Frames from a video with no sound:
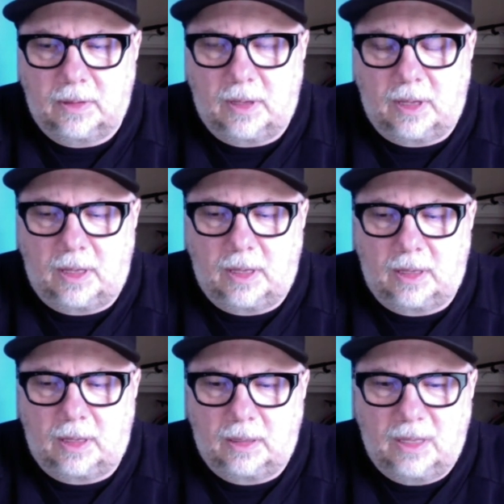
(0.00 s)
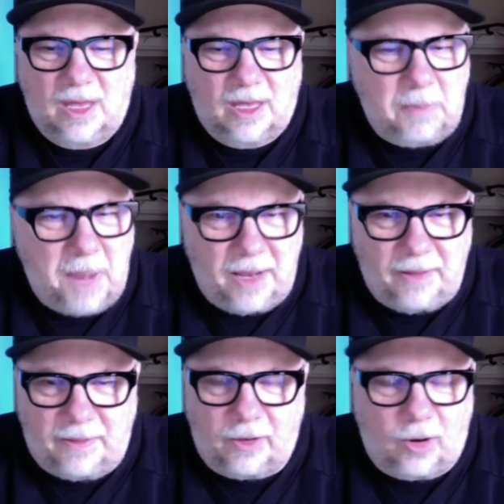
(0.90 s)
uh, an
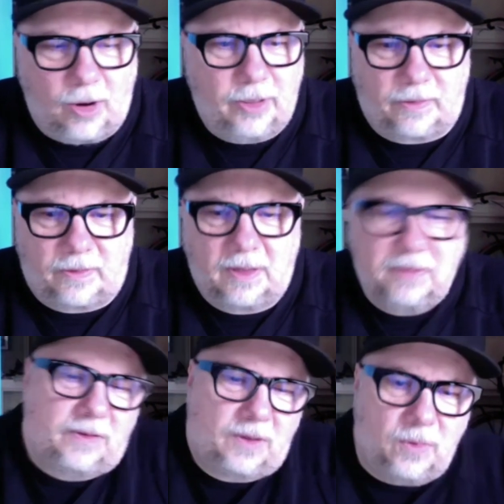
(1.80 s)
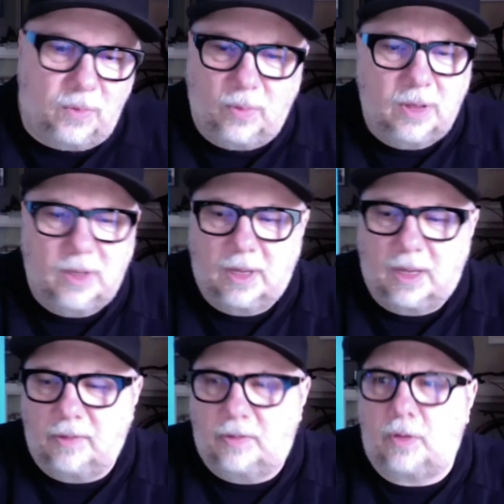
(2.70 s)
amazing artist, and so
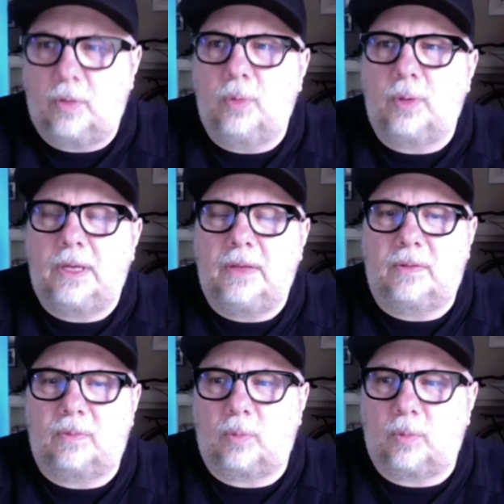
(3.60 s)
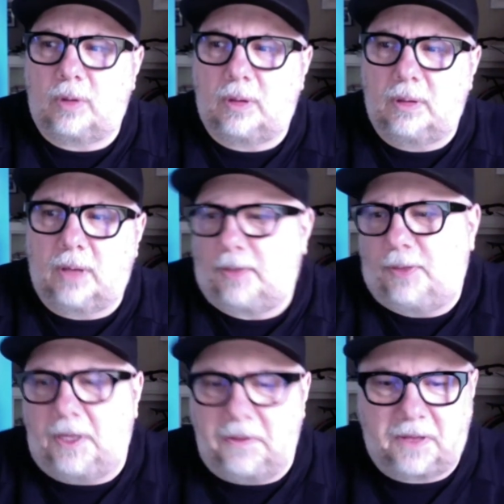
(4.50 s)
and so he's. I
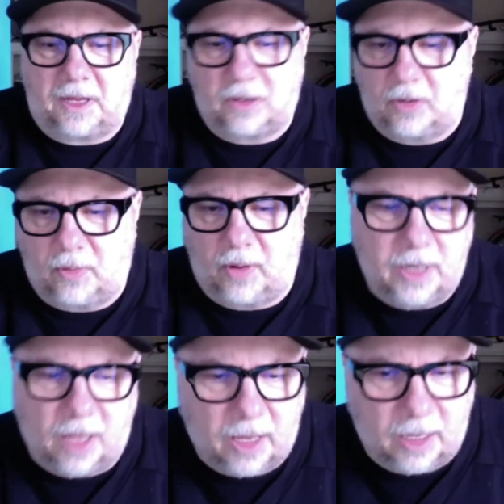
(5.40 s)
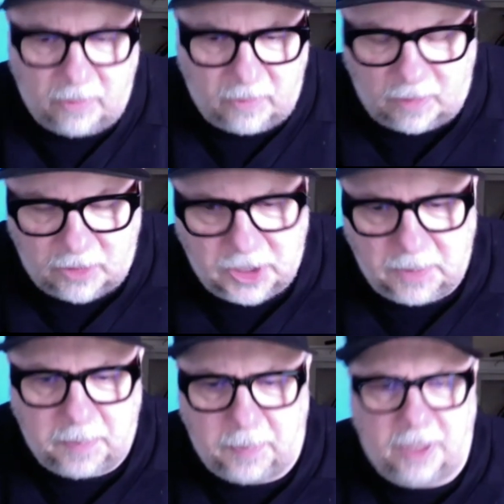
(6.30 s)
think he's got a great eye. It's such a
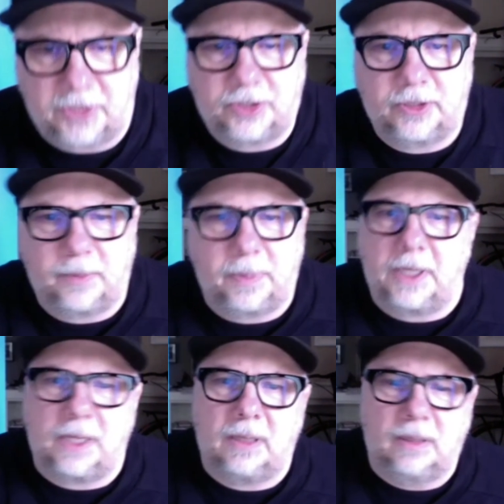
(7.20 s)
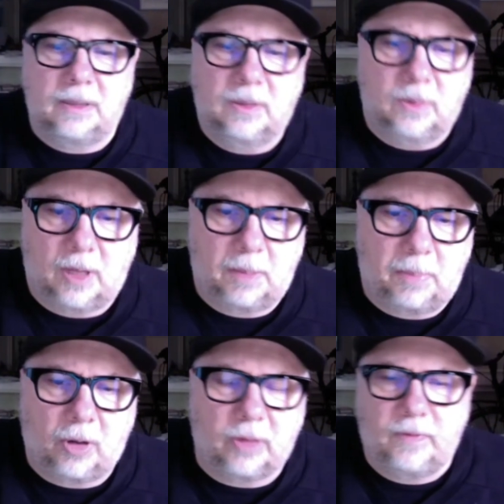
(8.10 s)
pleasure to be a part of